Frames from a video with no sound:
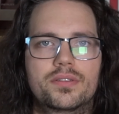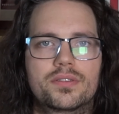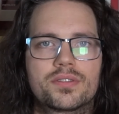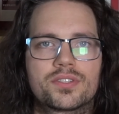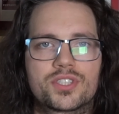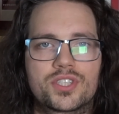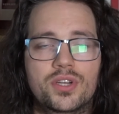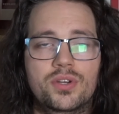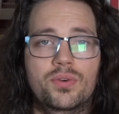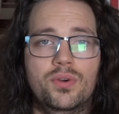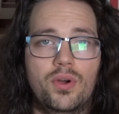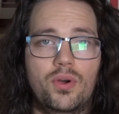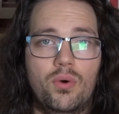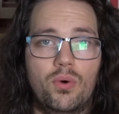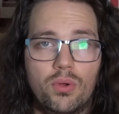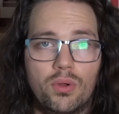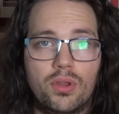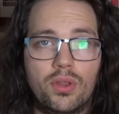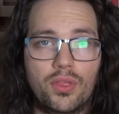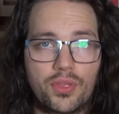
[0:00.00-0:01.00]
So
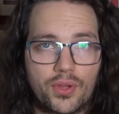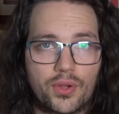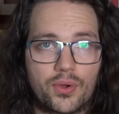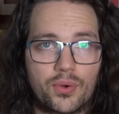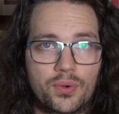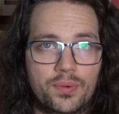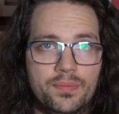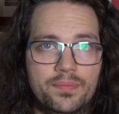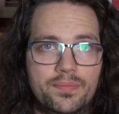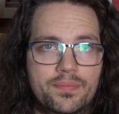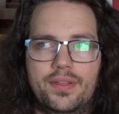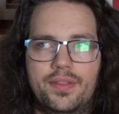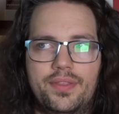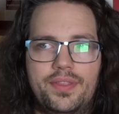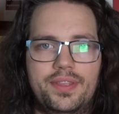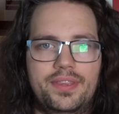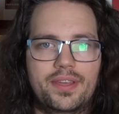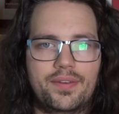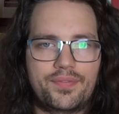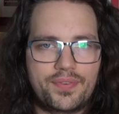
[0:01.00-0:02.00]
although
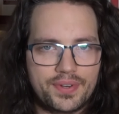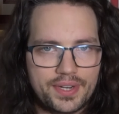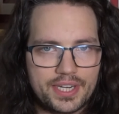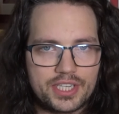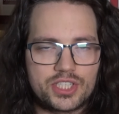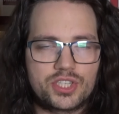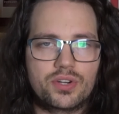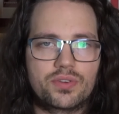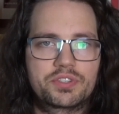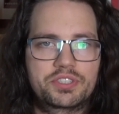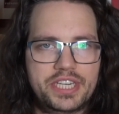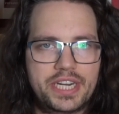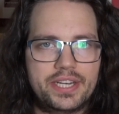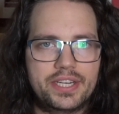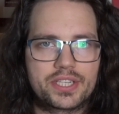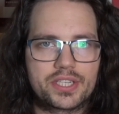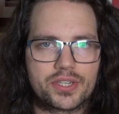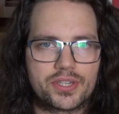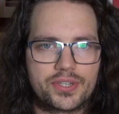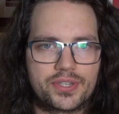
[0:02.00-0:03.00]
the definition of
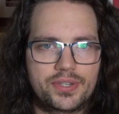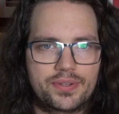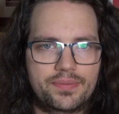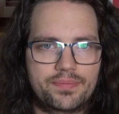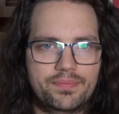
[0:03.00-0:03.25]
gender